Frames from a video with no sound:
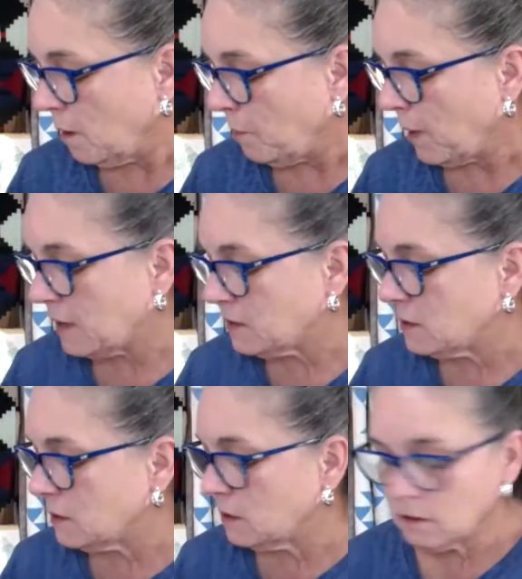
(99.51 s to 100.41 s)
But
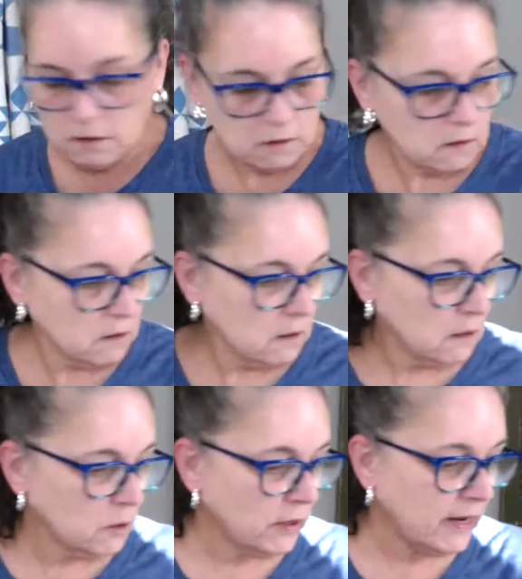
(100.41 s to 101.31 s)

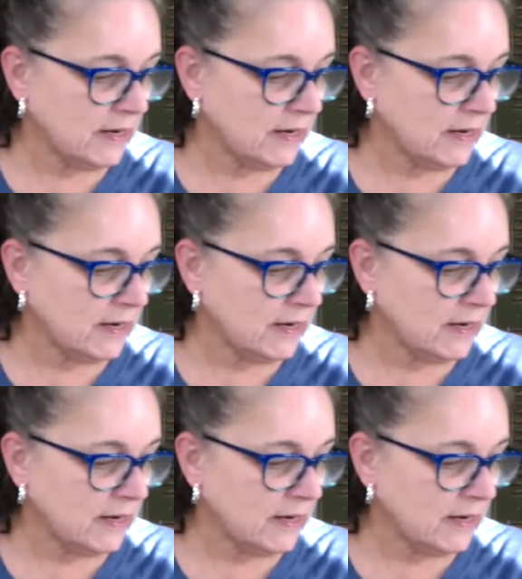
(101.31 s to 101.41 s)
look what I